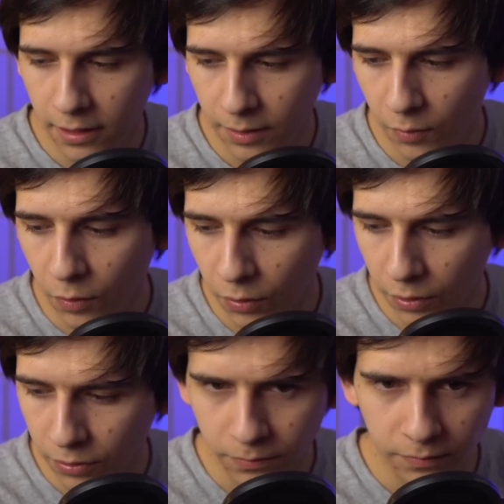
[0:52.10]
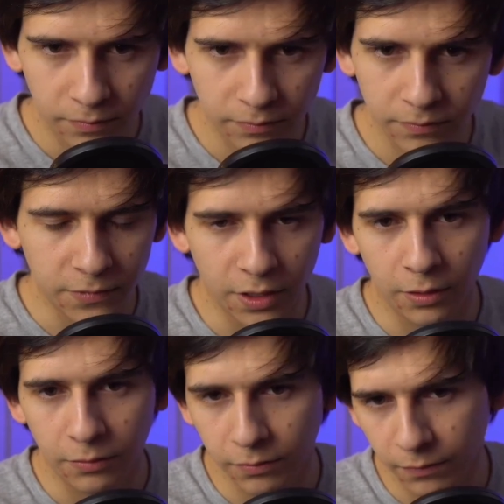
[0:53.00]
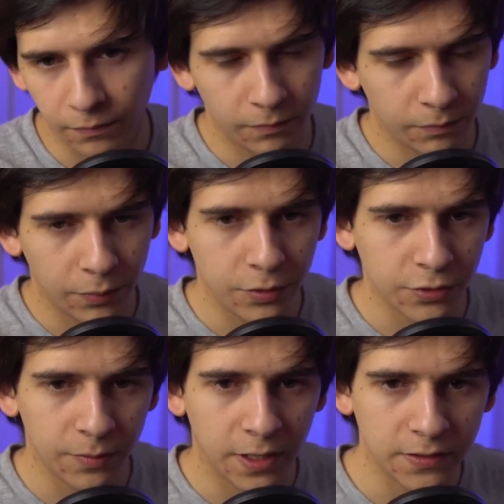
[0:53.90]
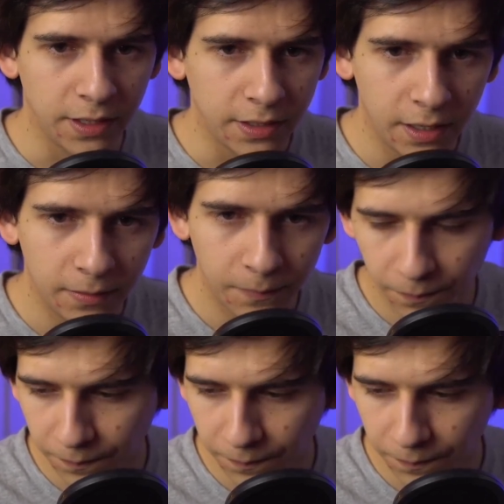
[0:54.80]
Or, you know, producer mindset again,